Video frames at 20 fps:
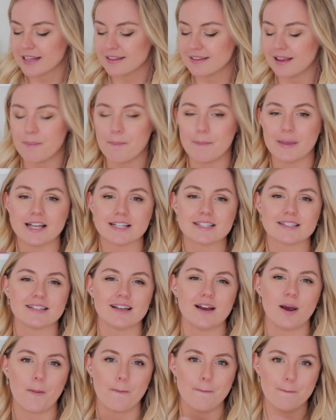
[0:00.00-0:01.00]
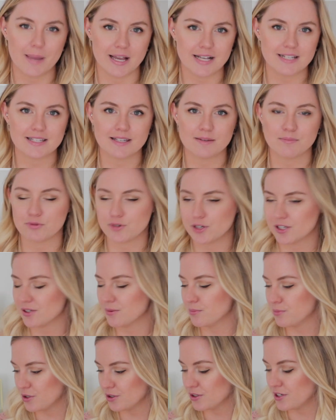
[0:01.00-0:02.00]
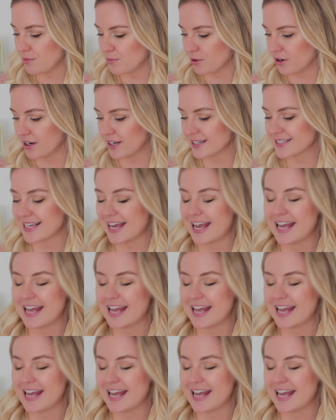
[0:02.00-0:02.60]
that makes amazing beauty products,